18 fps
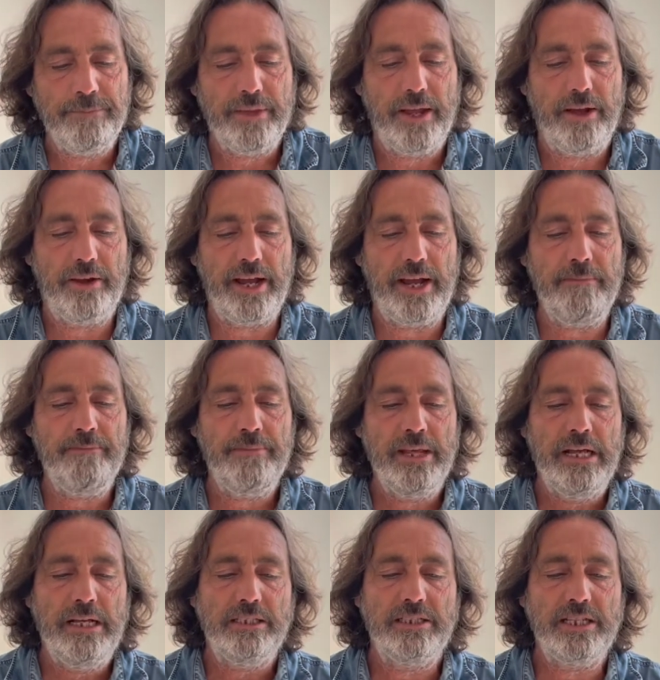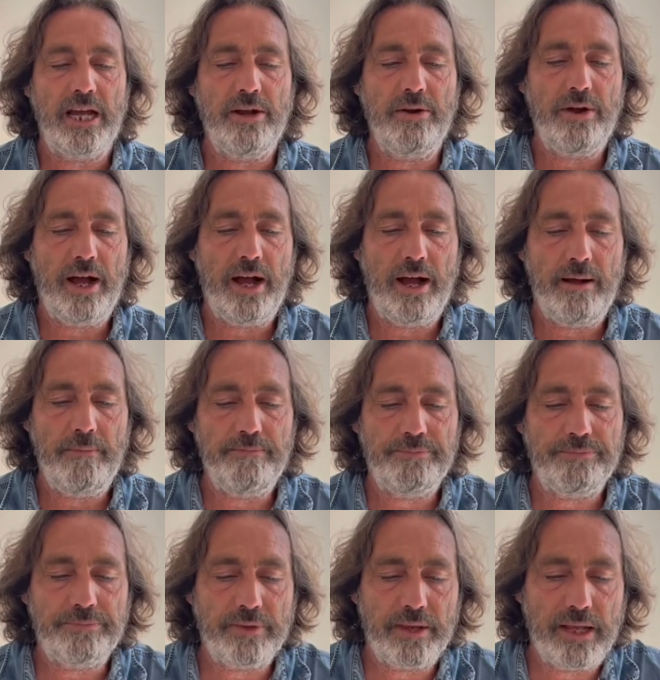Okay, so
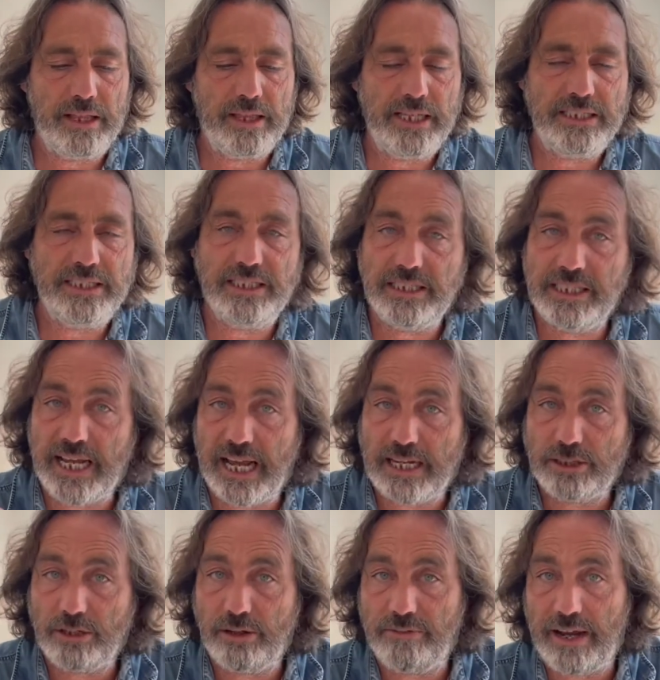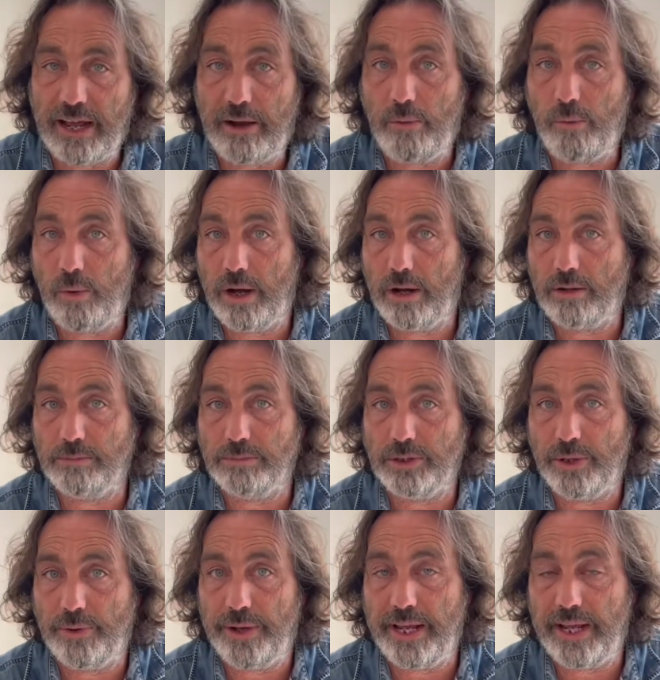um, this is the Astroflower. Welcome
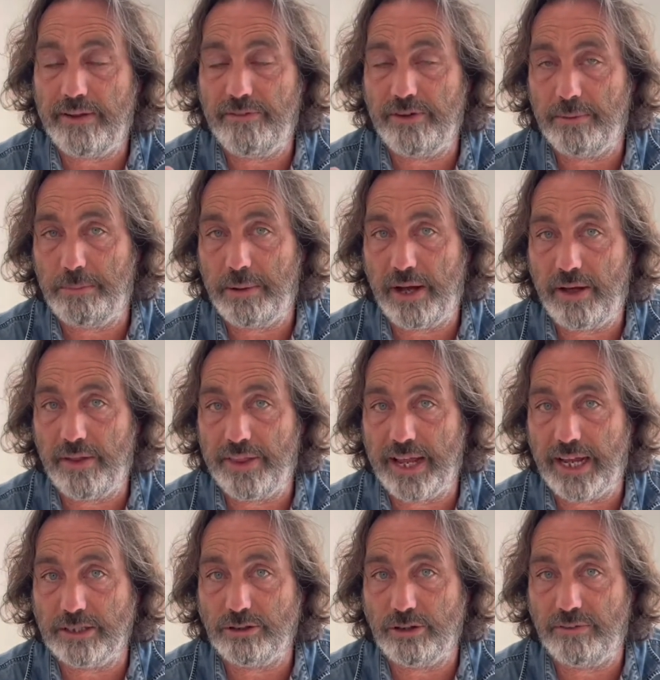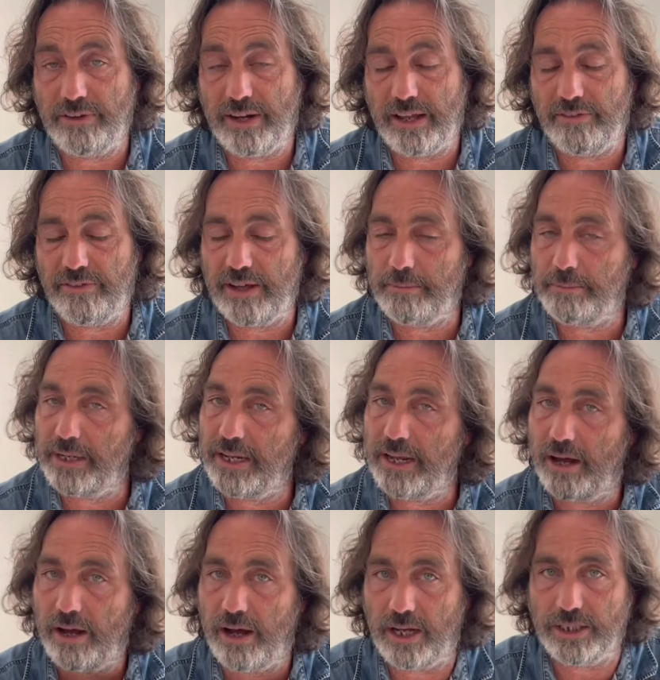to it. If you're part of the Astroflower
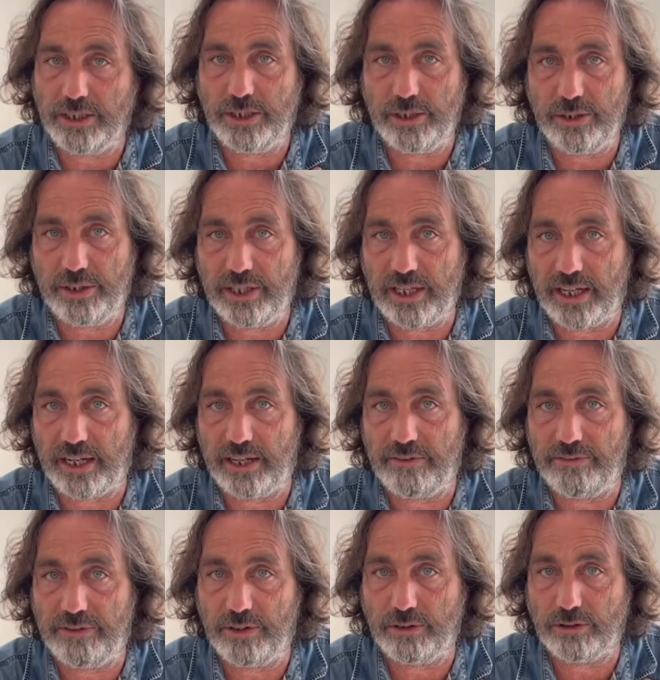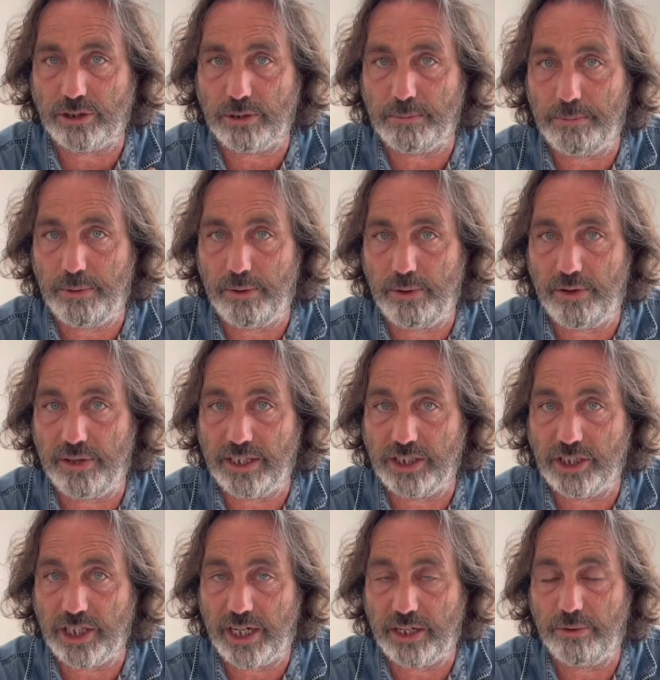family, I do thank you for your support of this
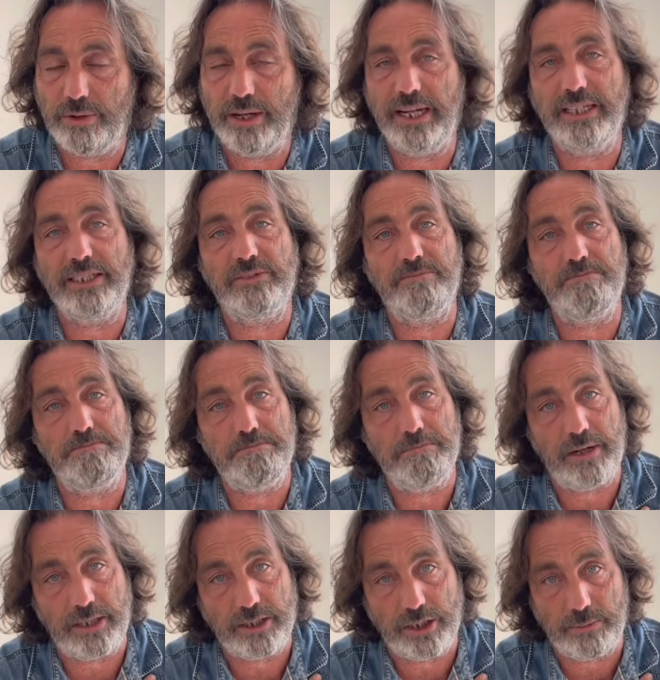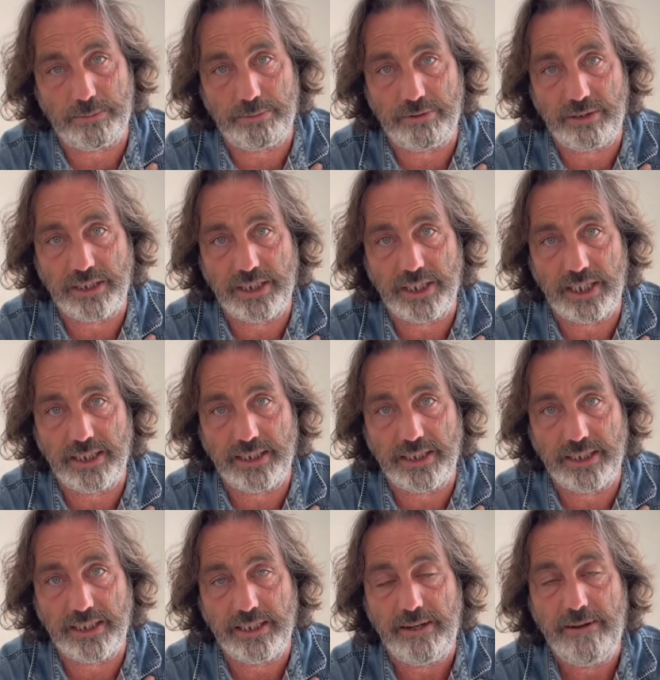channel. It's much
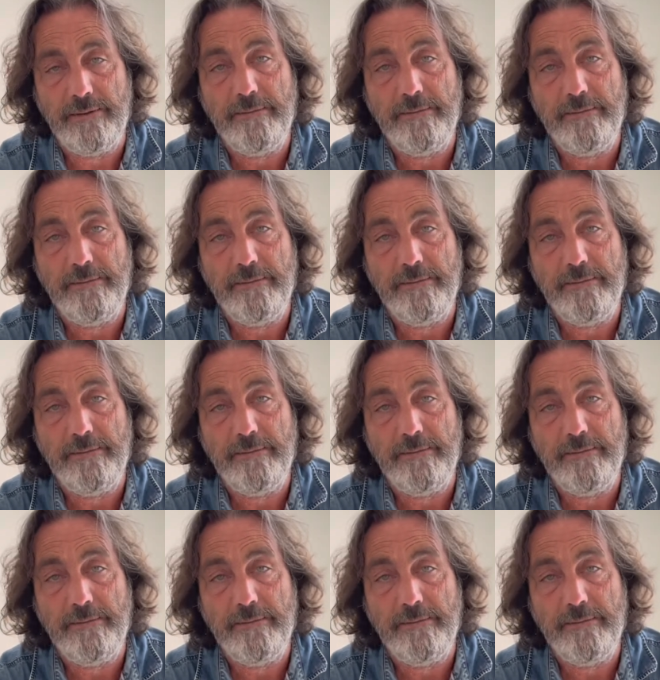appreciated.